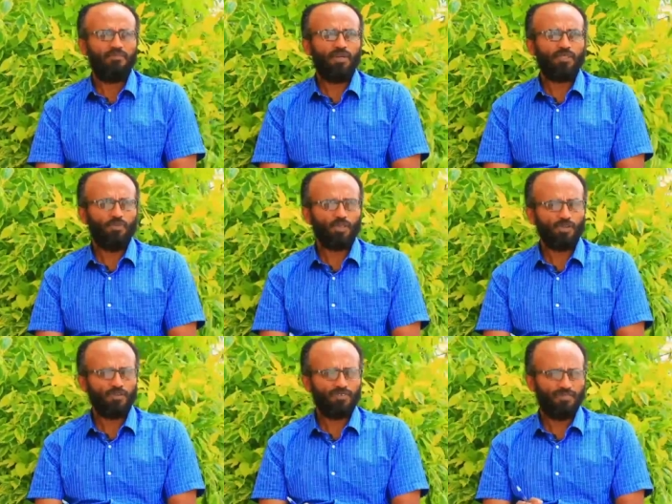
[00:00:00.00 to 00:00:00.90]
But most
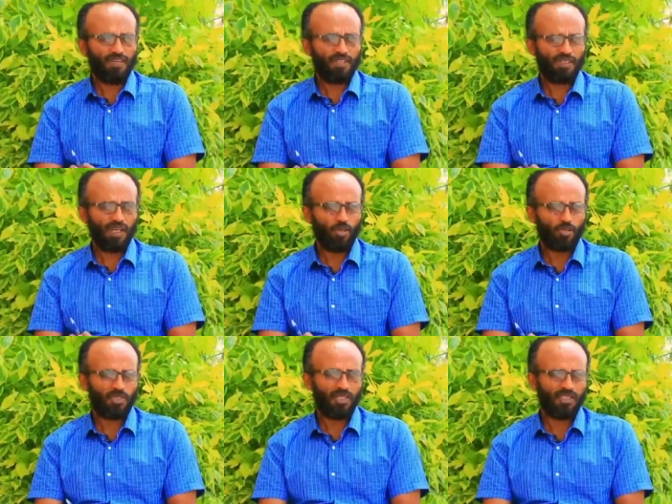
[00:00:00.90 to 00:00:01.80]
of the functional
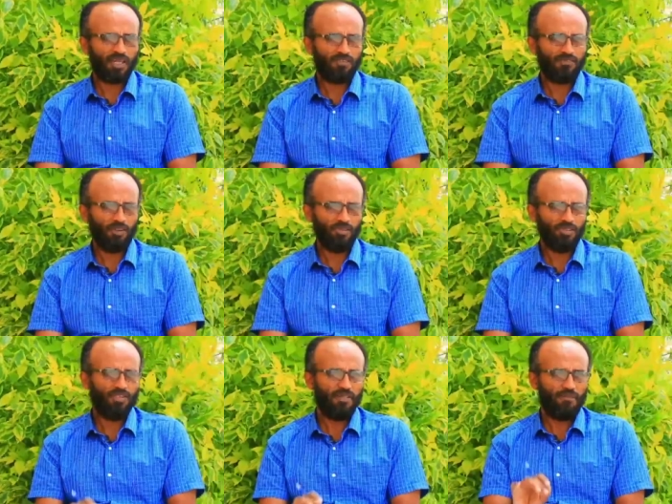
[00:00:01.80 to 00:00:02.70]
hospitals are
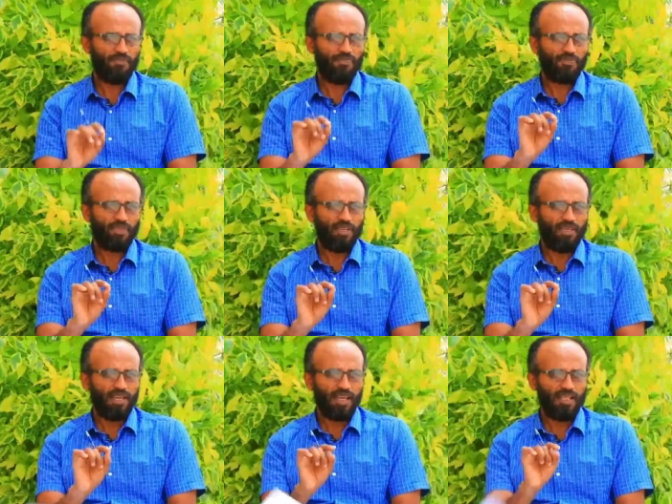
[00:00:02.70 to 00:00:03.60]
found
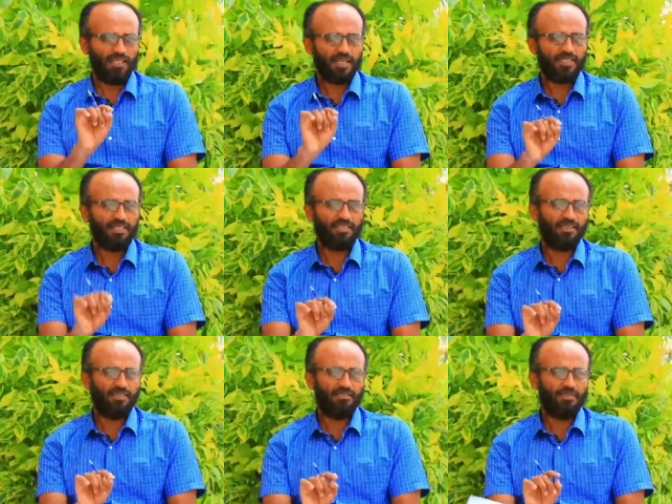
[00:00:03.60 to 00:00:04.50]
in the city,
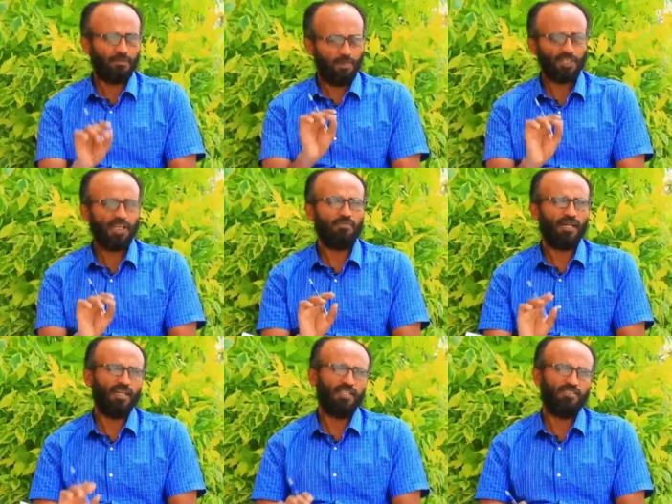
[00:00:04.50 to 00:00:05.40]
especially
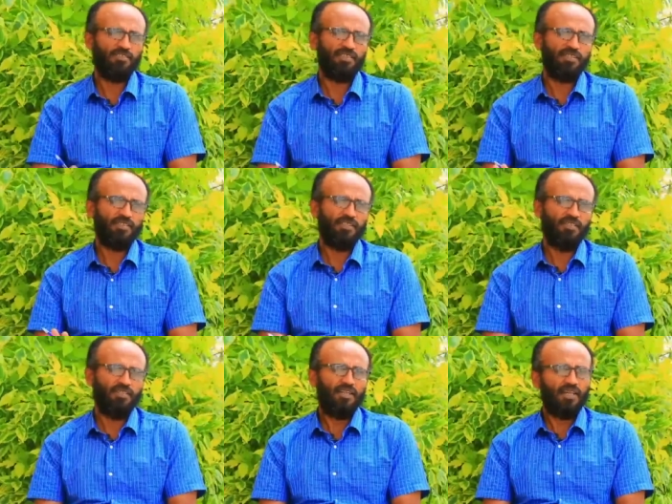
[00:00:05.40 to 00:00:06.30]
Mekelle city,
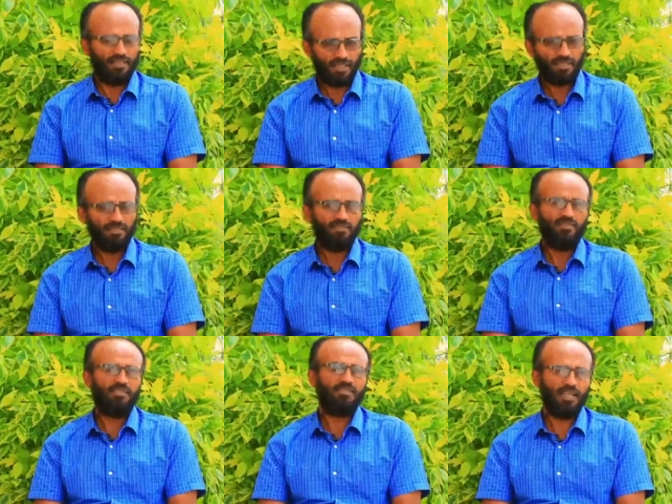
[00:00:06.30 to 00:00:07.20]
and then
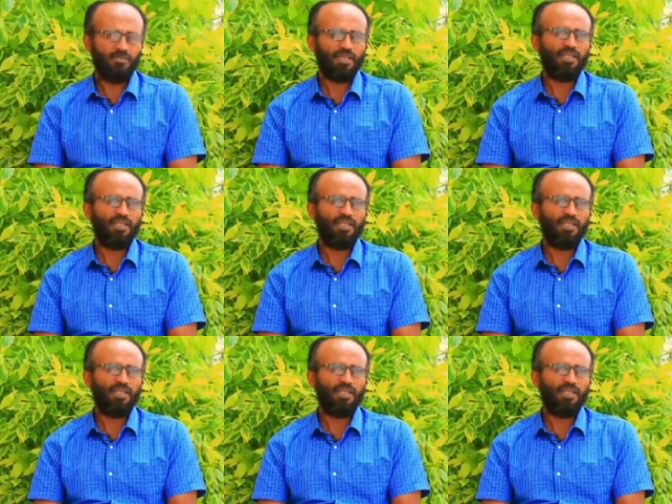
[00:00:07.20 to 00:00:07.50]
some in